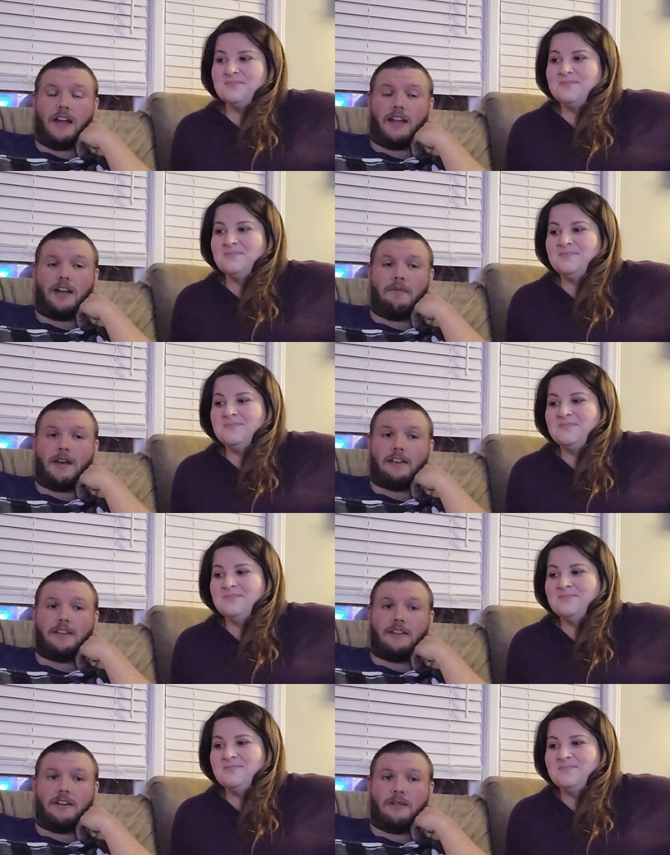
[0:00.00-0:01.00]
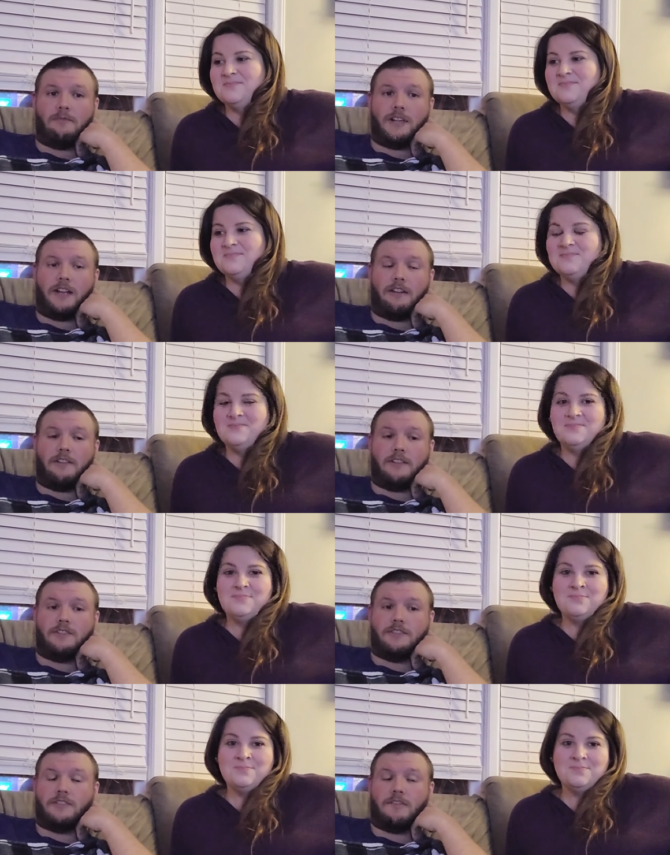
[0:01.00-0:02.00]
Speaker 1: and they go back to their hometown
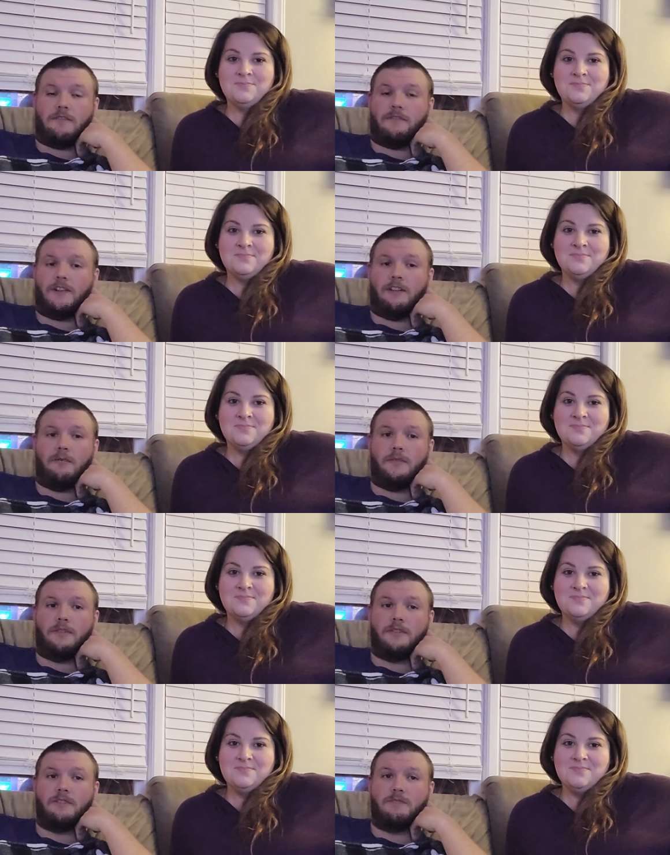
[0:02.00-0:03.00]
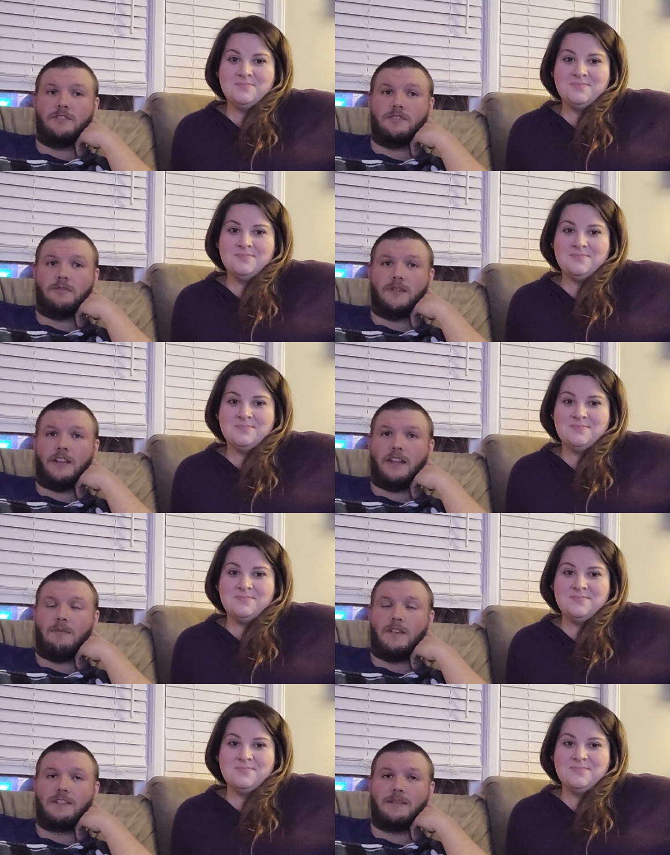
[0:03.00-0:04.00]
that's just overflowing with Christmas joy, and
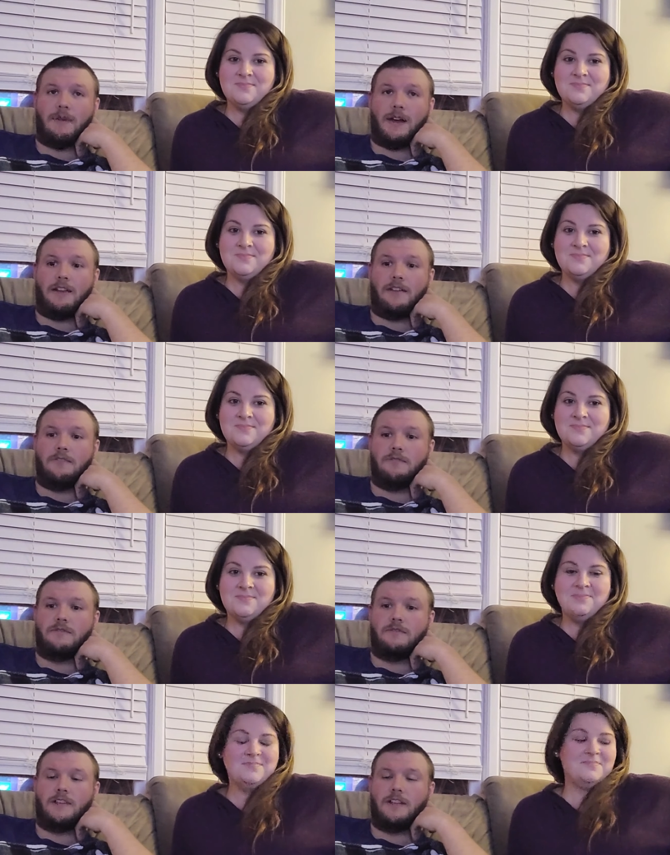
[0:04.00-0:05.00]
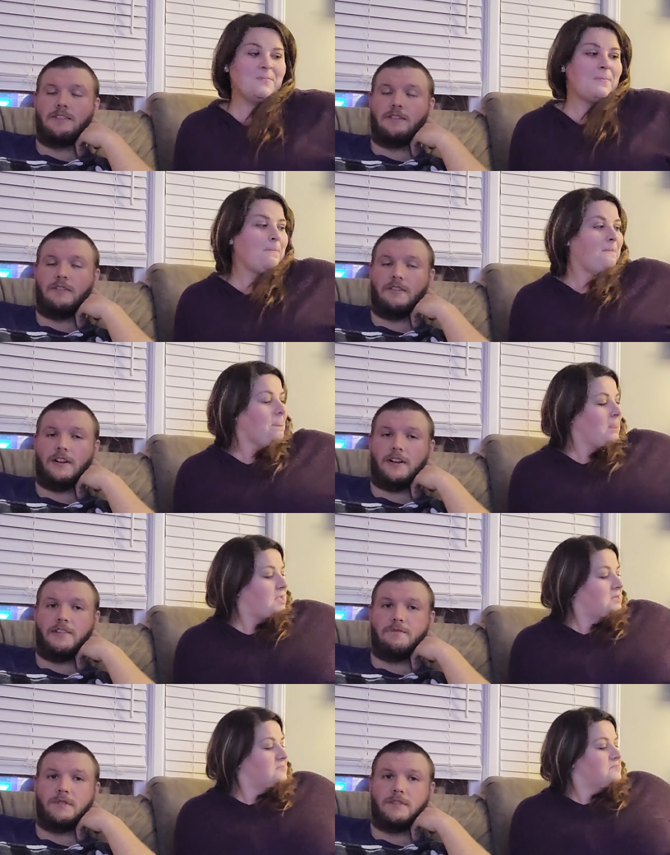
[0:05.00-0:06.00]
they meet somebody who gets on their
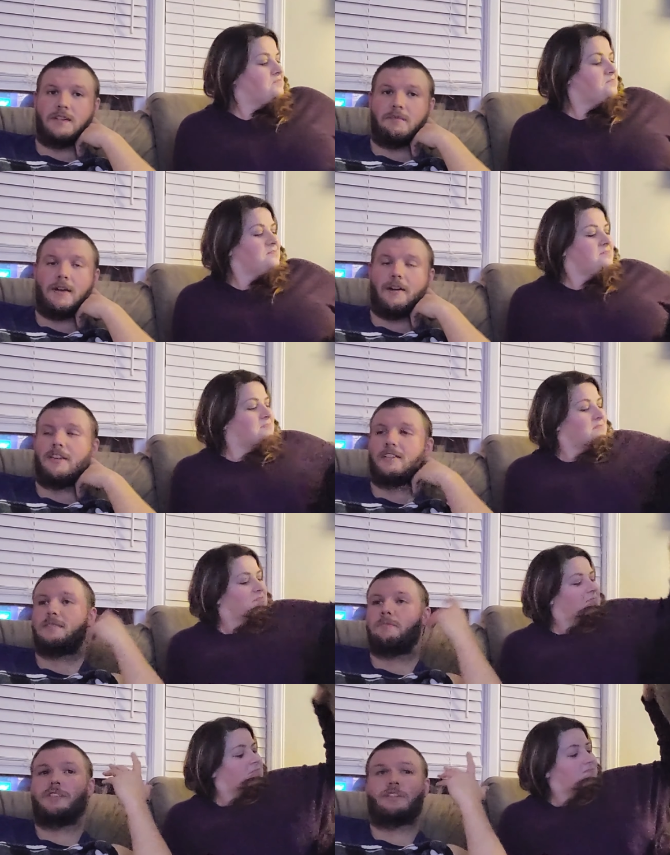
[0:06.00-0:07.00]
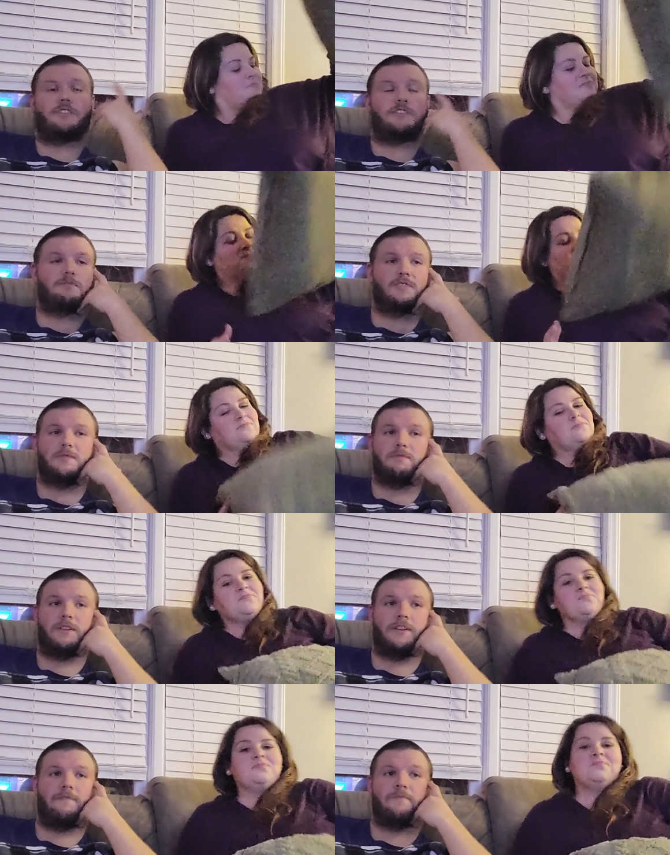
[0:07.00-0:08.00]
nerves but somehow gets them in the Christmas
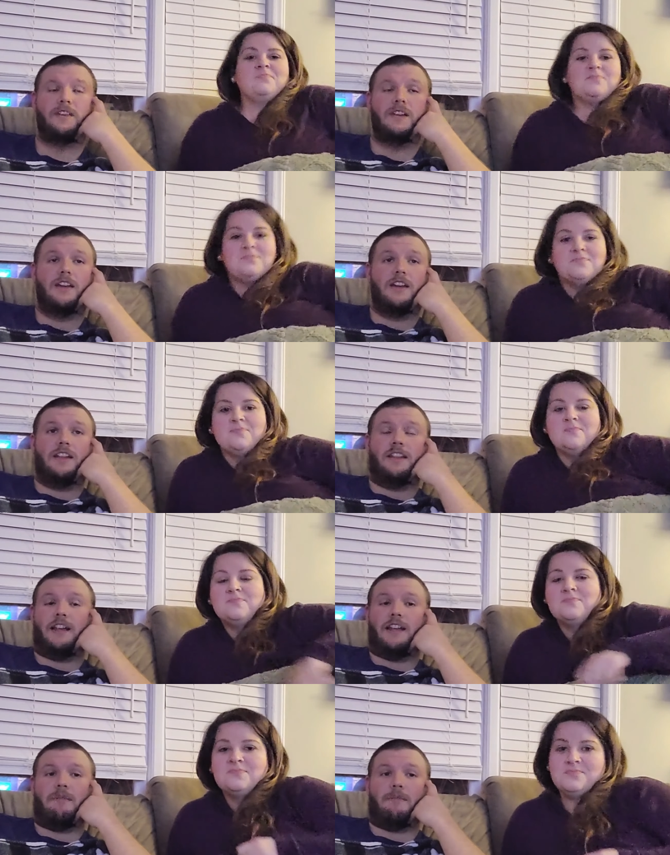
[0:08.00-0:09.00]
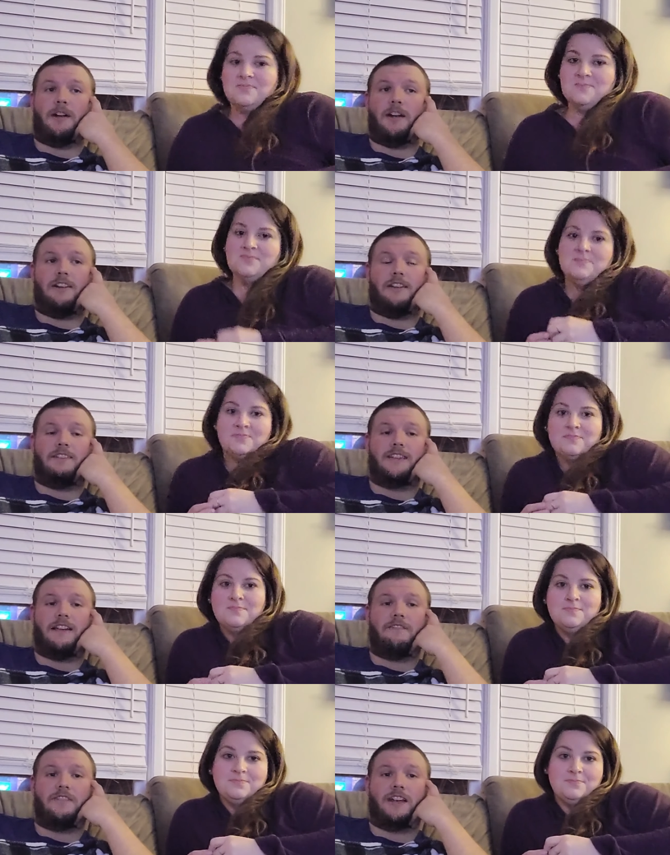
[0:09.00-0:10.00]
spirit. They get married and they
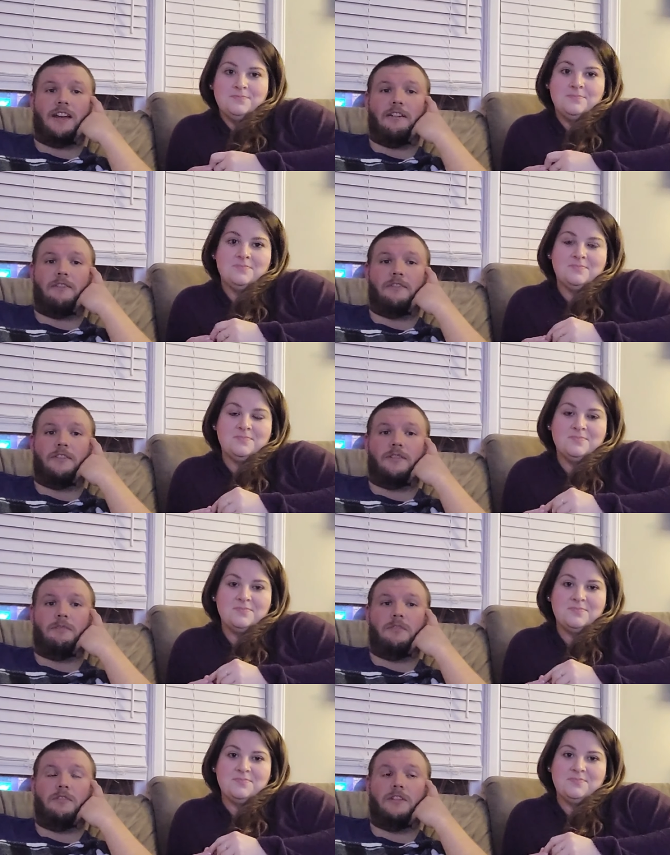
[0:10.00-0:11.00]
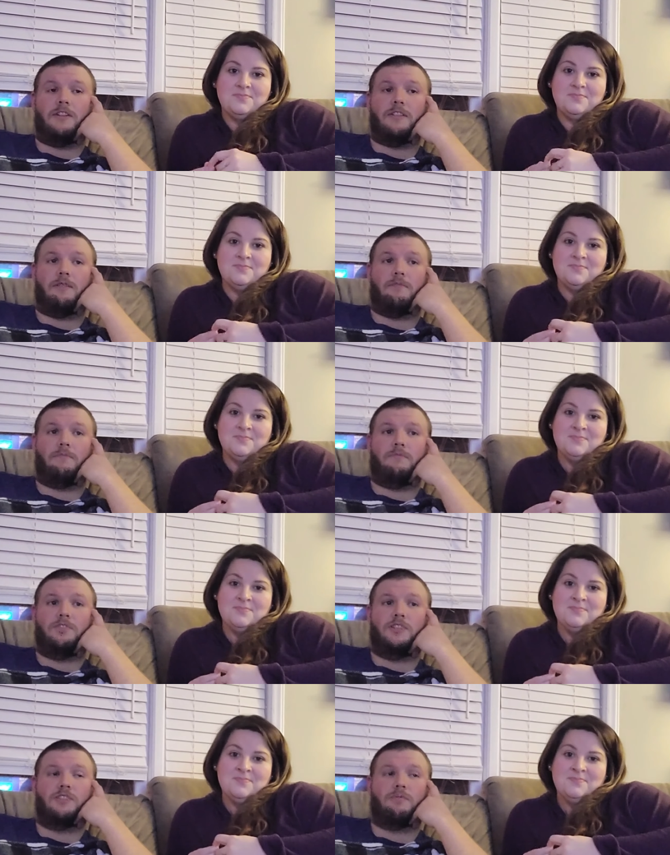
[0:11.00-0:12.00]
save the town or the community or the
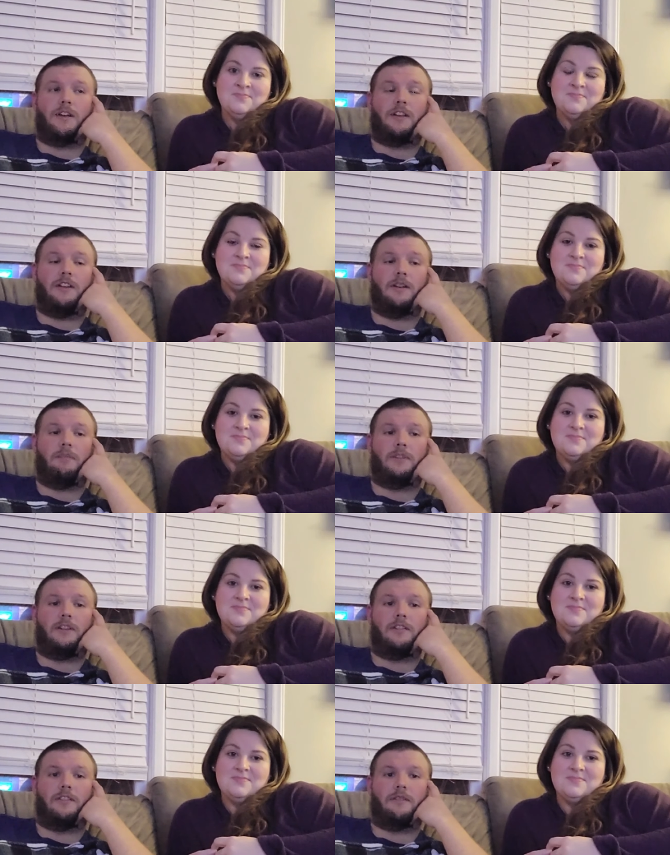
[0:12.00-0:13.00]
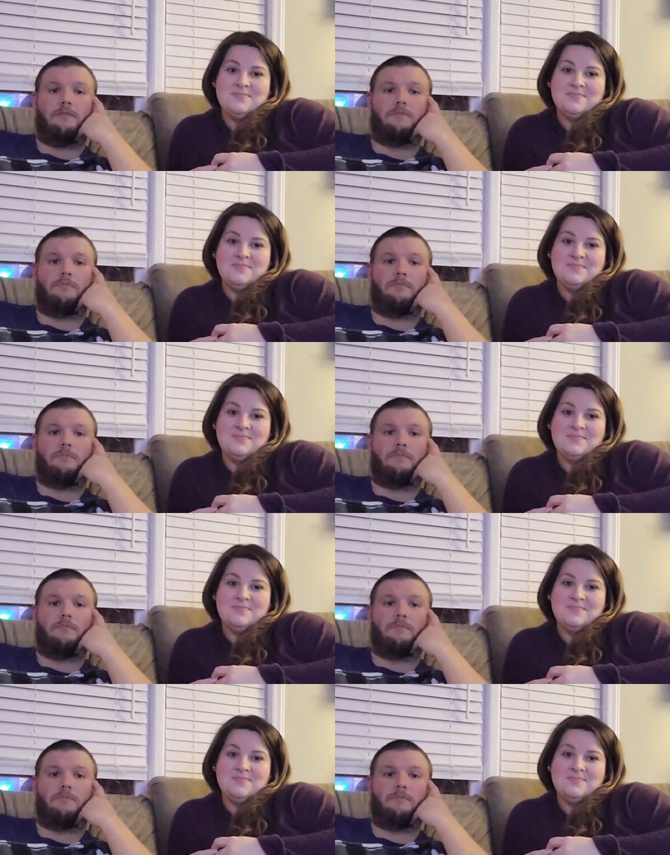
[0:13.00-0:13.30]
gingerbread company or the